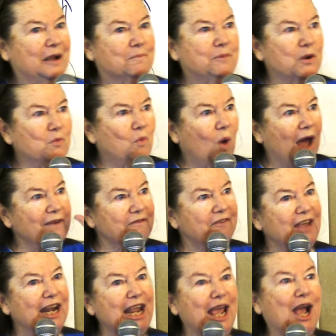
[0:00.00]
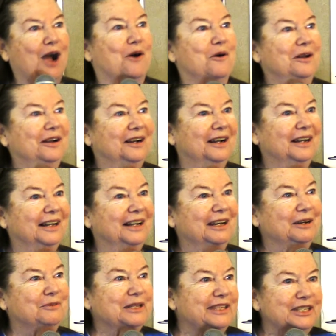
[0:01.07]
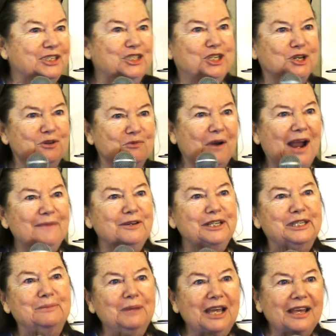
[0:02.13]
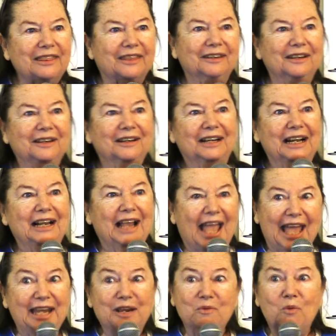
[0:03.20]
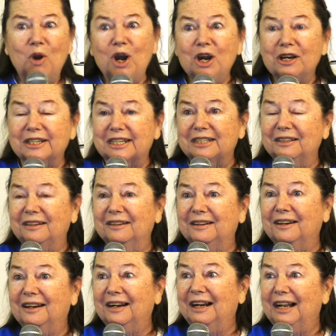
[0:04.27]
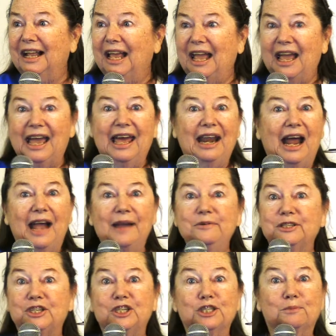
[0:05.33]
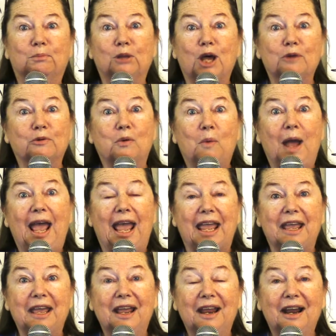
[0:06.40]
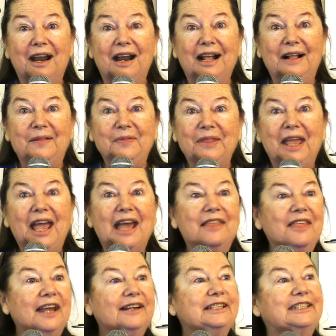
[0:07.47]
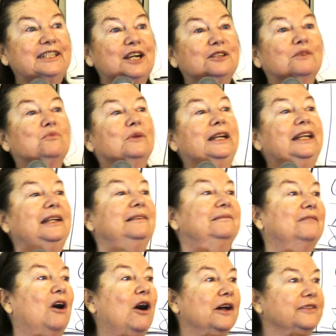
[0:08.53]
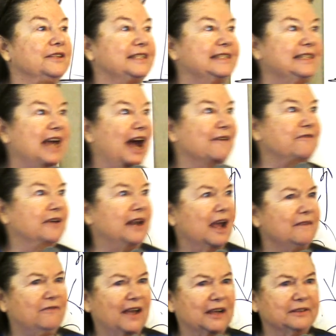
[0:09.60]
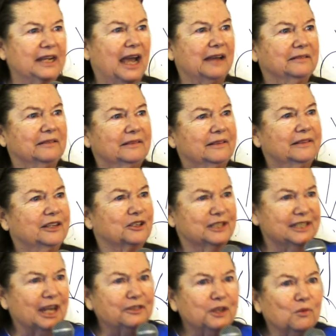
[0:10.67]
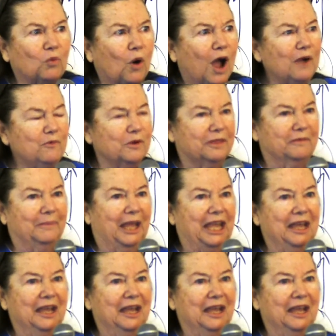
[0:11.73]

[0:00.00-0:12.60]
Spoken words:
But one video with this dude, Robert Smith, and it worked. And I was just blown away. And then I started reading all the stuff, and I found out there's nothing wrong with me.